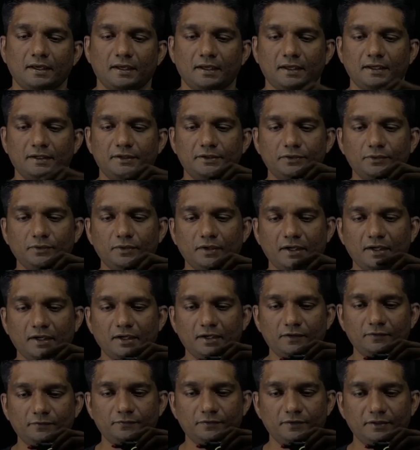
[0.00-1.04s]
And you
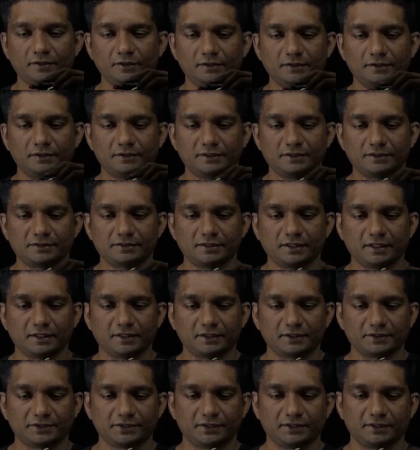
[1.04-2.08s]
have in this
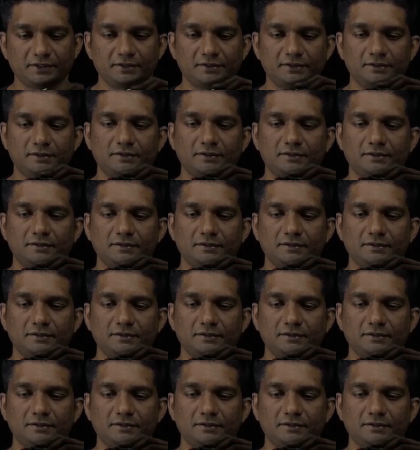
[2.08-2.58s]
direction,